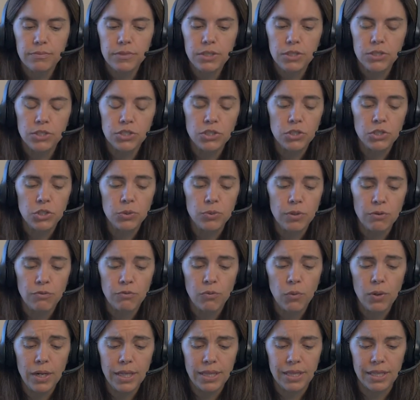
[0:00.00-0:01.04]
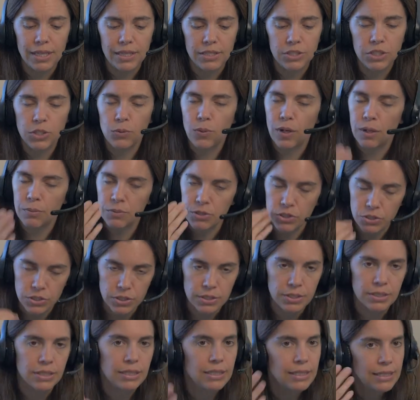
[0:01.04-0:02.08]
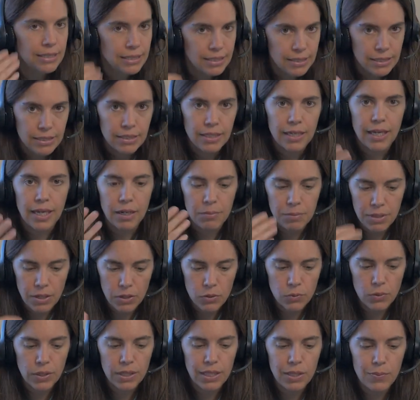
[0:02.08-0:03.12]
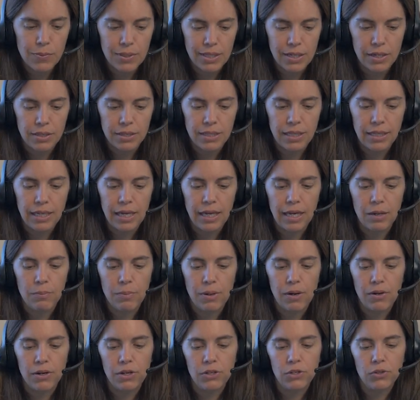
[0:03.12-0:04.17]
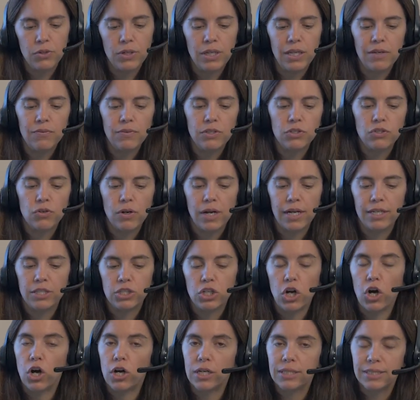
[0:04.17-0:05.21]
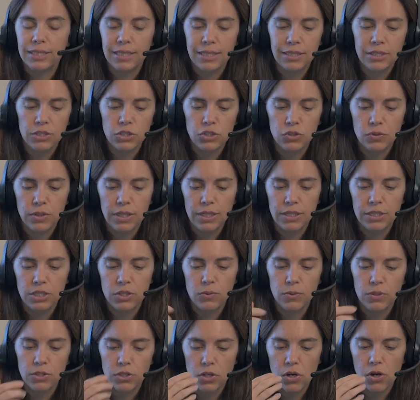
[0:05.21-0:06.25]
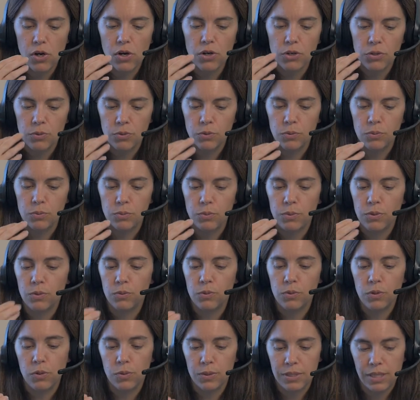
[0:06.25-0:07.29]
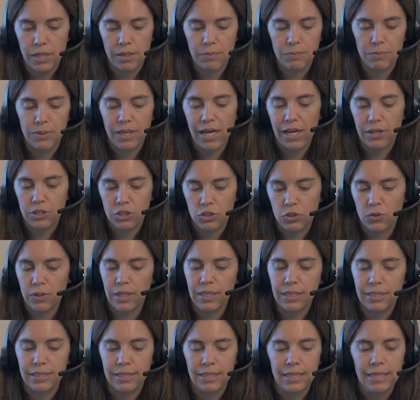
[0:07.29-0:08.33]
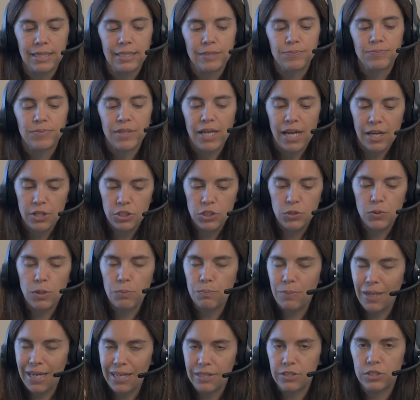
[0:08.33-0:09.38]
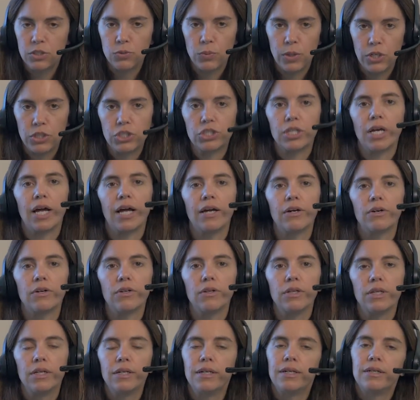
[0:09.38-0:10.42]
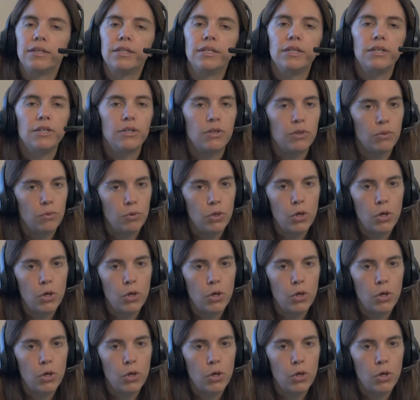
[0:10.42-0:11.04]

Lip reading: So to avoid this, you want him to just get them down quickly without thinking about it. You could even try tossing the treats to a dog who knows how to catch treats and do it bait and switch style. You know,